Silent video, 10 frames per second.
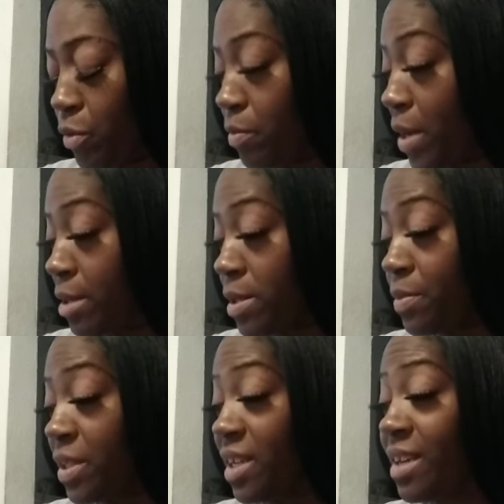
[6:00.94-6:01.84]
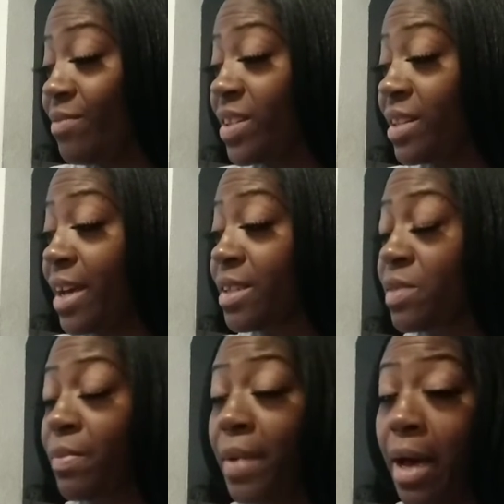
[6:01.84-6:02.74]
possibly even that
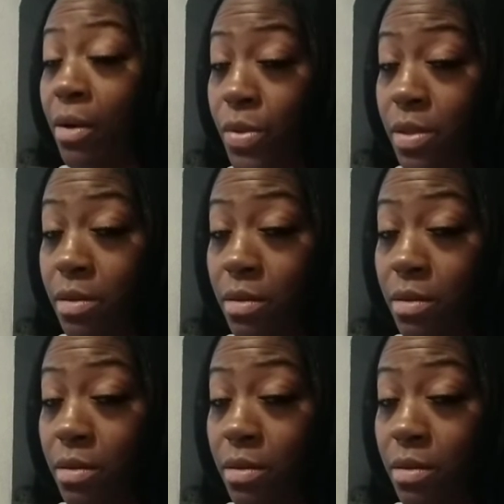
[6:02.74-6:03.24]
spouse,